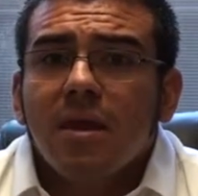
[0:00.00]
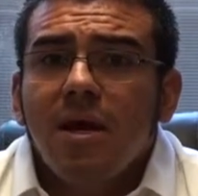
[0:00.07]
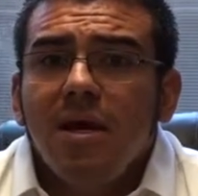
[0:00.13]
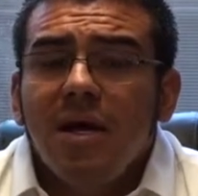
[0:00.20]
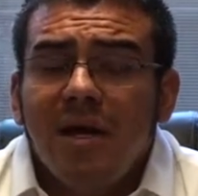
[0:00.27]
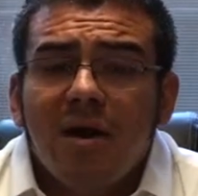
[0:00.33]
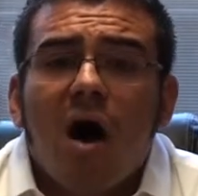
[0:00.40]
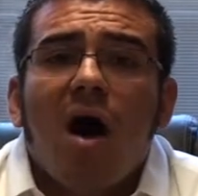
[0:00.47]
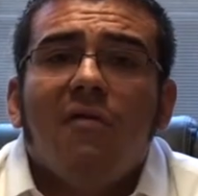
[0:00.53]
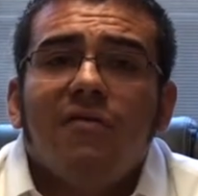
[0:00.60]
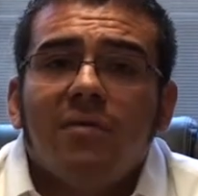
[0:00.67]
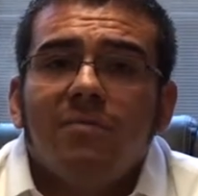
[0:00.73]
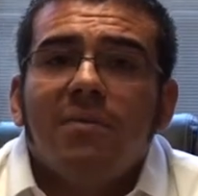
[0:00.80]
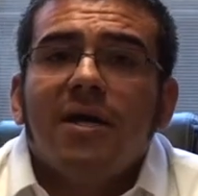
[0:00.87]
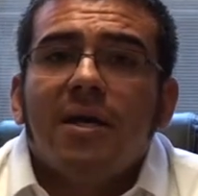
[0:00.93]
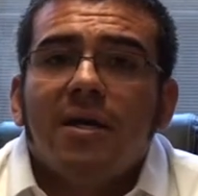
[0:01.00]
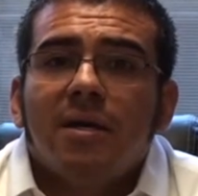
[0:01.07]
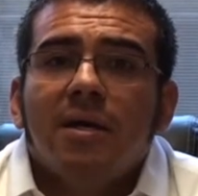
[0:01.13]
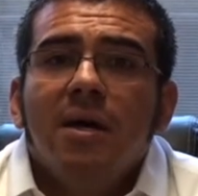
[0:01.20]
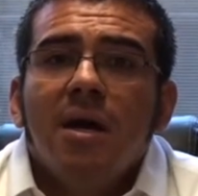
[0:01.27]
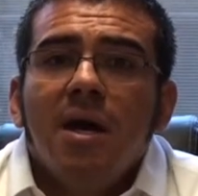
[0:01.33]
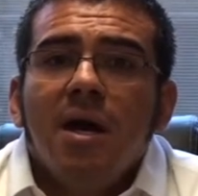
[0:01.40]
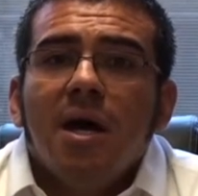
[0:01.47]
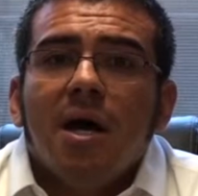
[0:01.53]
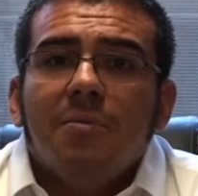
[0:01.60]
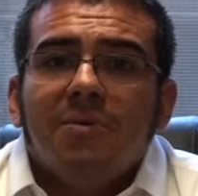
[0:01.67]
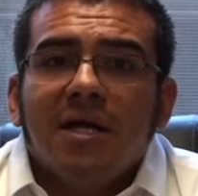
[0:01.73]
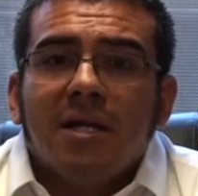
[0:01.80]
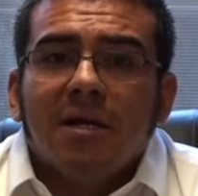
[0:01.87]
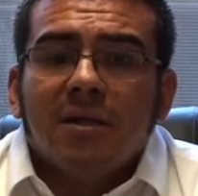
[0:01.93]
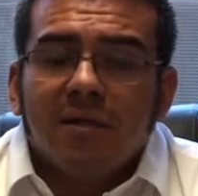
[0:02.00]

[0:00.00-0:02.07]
and often being updated.